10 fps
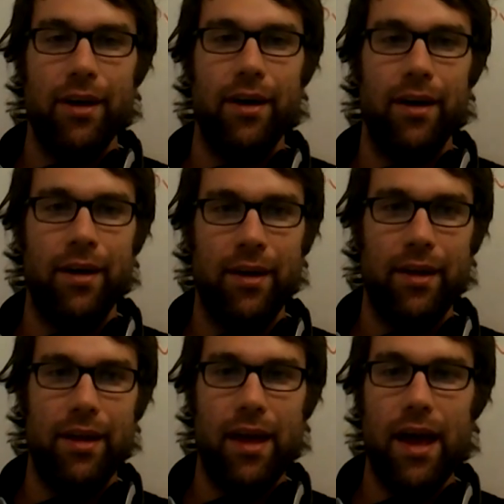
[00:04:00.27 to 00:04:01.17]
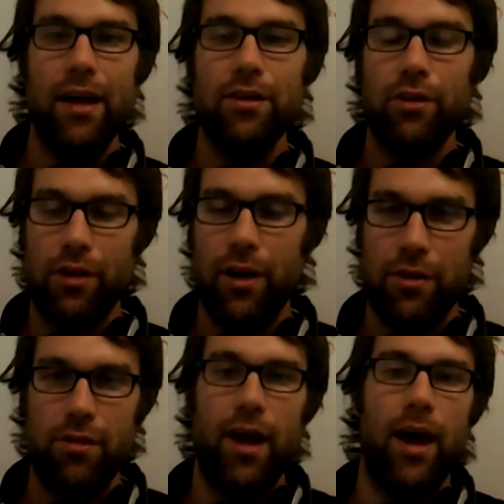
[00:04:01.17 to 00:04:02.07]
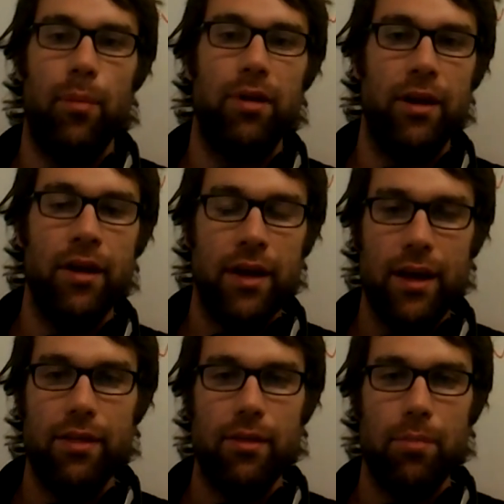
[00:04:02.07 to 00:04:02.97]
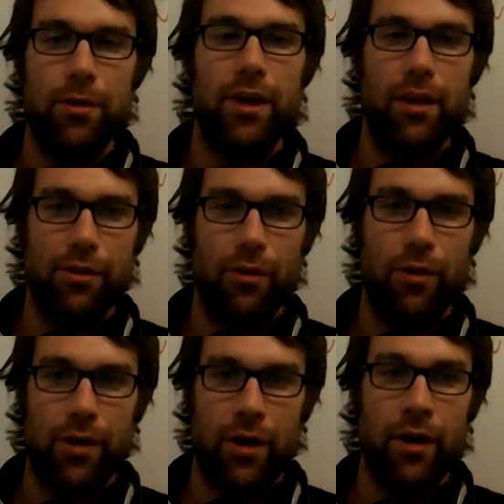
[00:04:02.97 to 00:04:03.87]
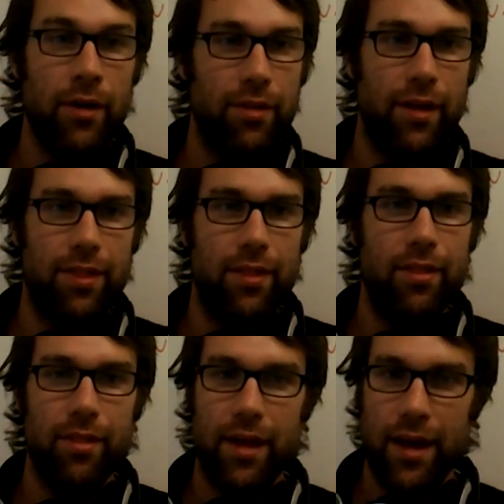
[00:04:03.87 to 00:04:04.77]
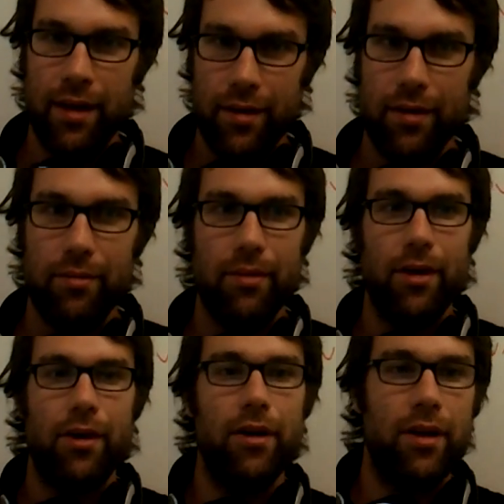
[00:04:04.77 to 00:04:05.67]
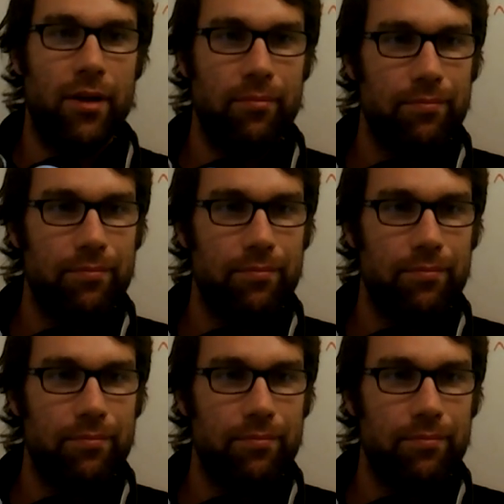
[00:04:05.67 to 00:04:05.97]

Uh, and your cause to happen in the particular order that they occurred in.